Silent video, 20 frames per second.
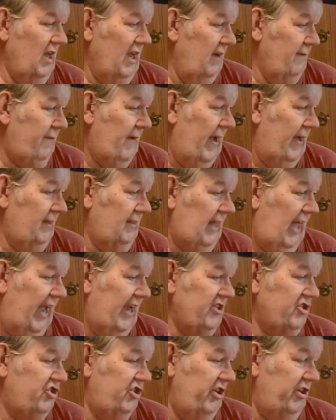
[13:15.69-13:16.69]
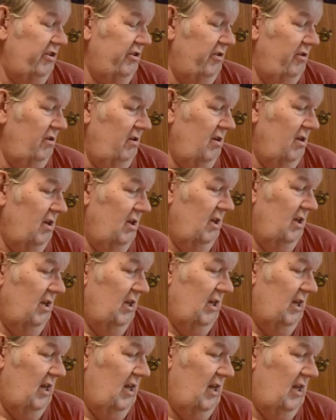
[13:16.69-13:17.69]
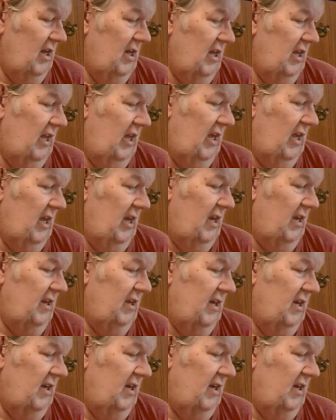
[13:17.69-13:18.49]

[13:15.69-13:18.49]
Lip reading: In fact, last year in